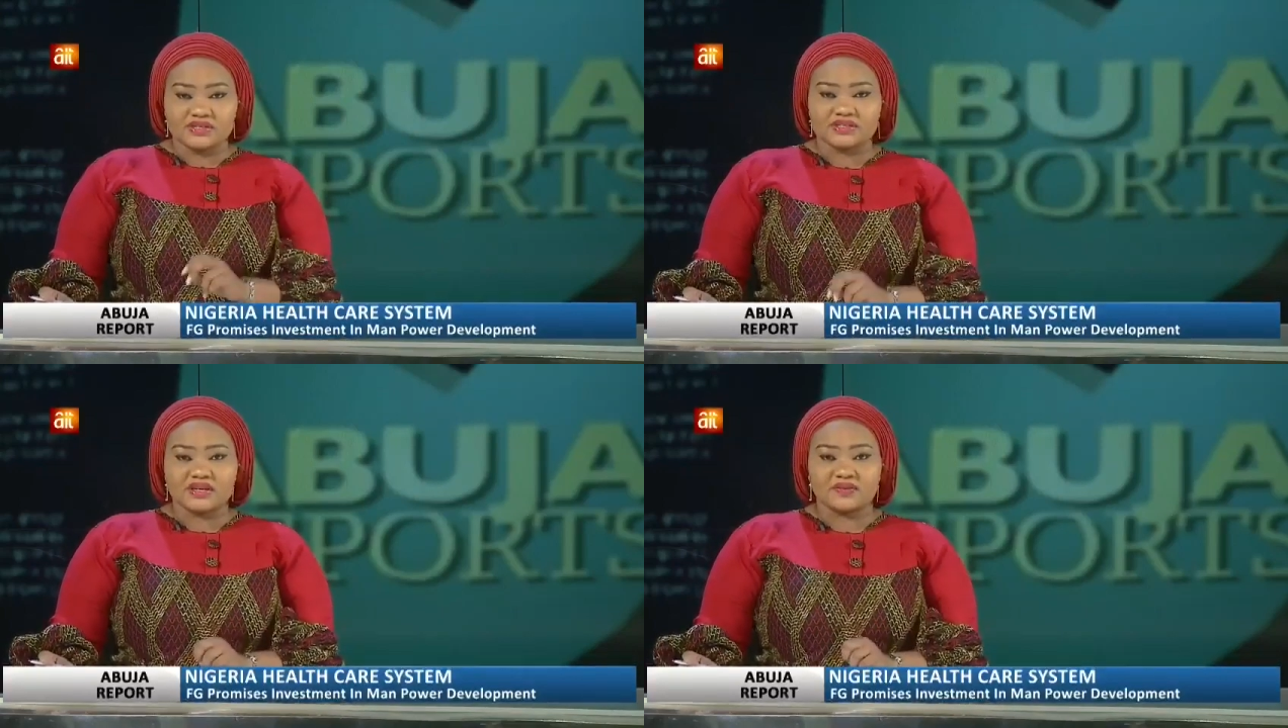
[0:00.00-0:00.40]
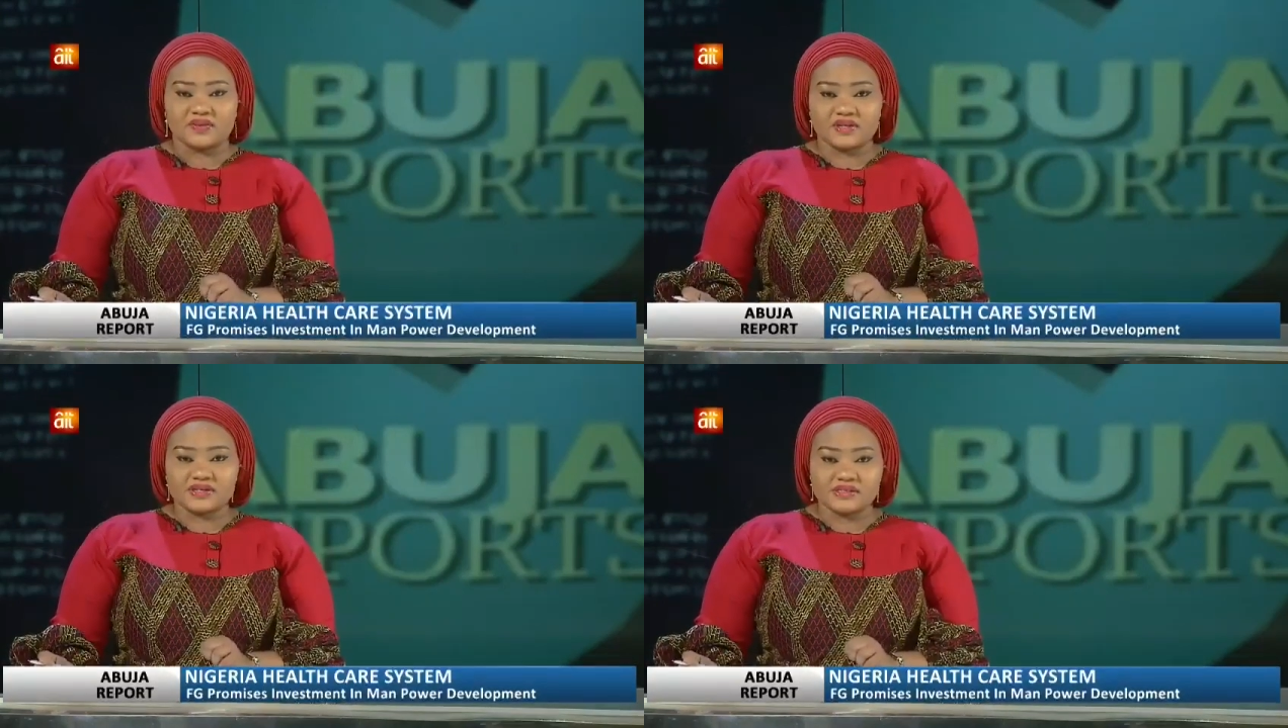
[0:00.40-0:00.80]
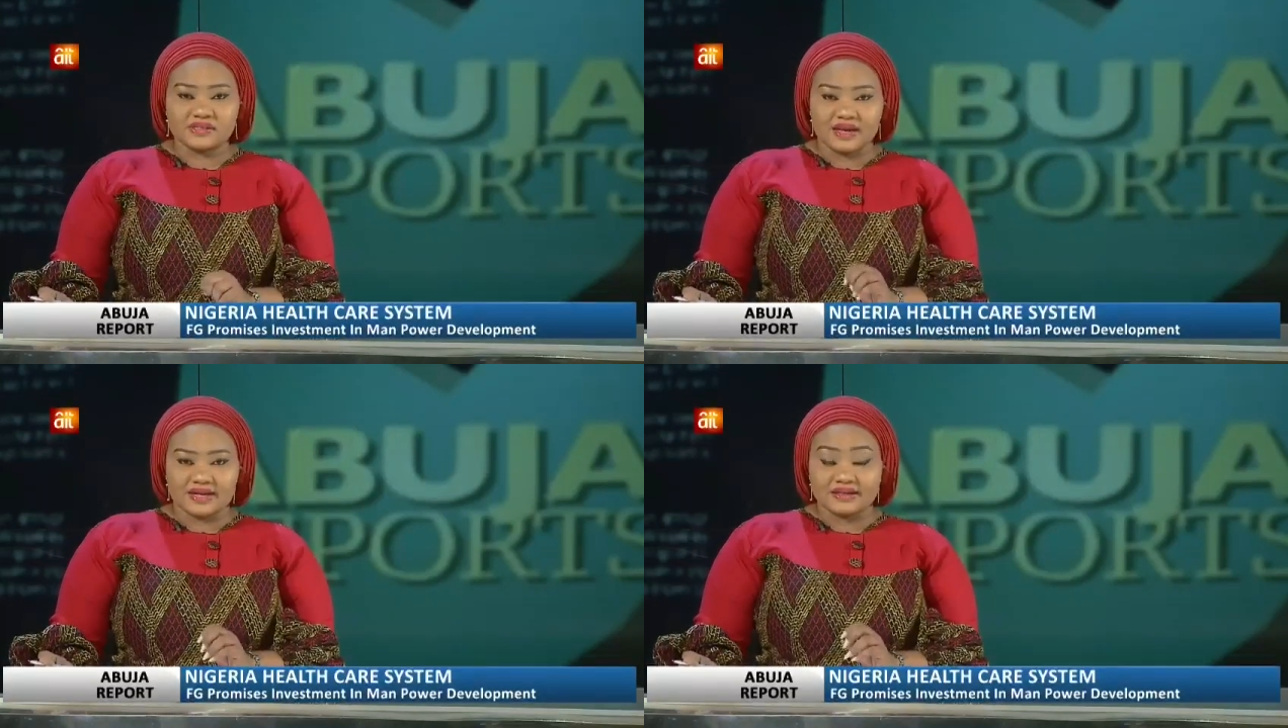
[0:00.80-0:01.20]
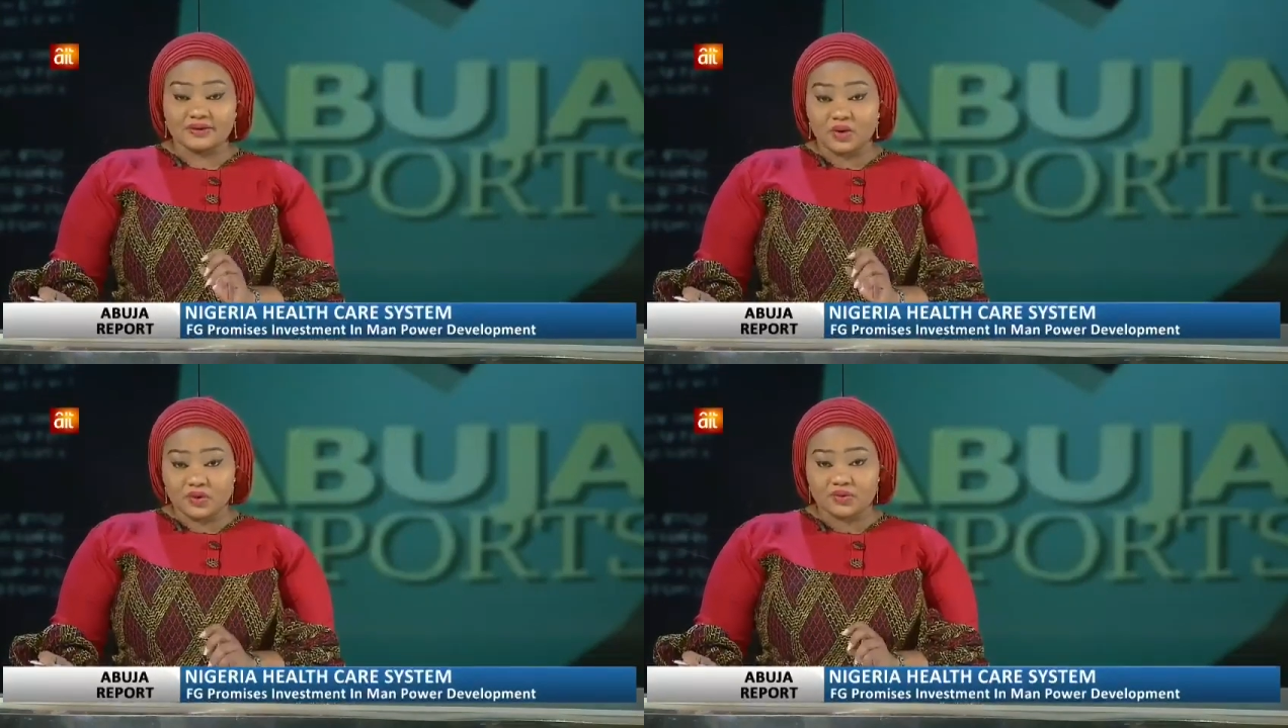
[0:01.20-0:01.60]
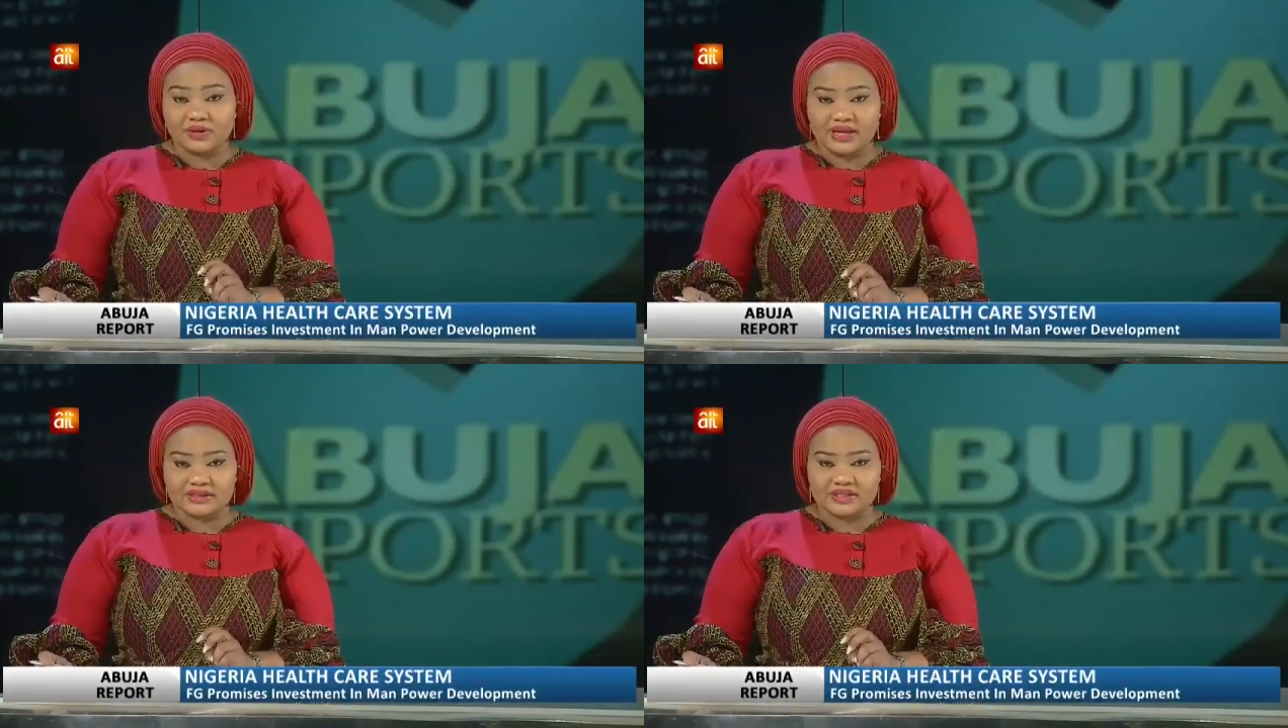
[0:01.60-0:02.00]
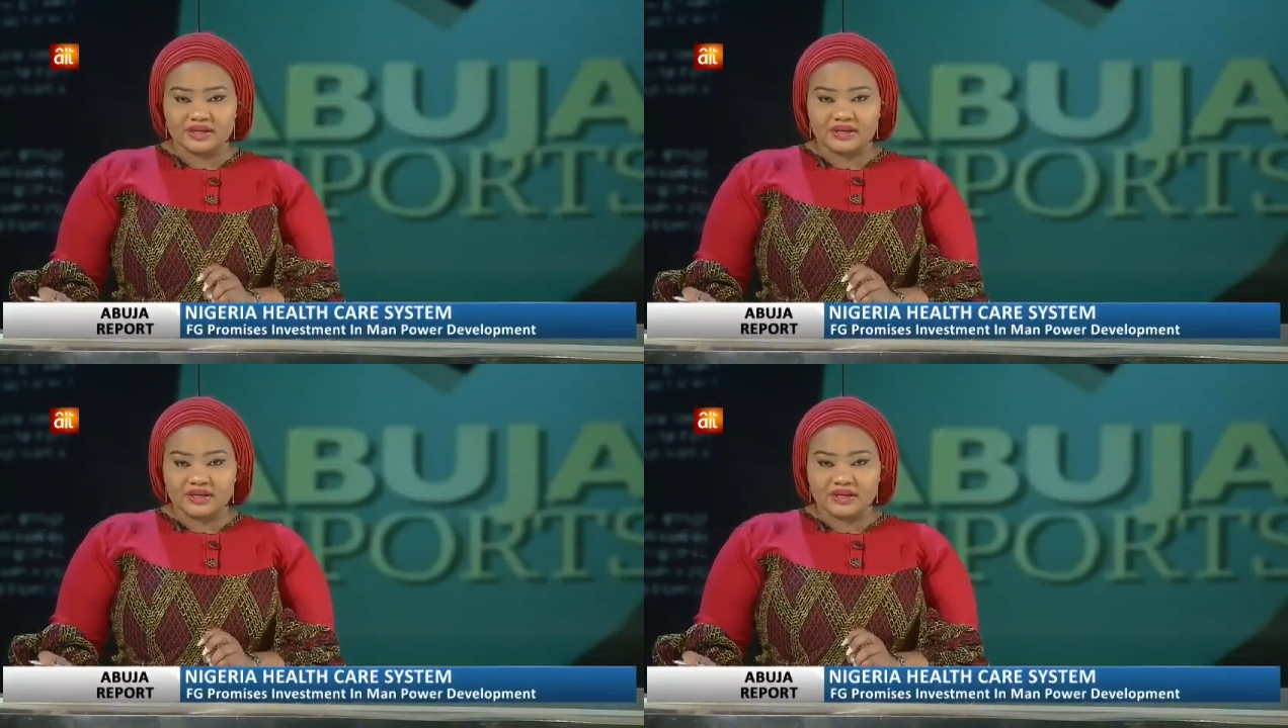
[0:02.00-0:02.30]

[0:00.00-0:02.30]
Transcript: said this at the inaugural lecture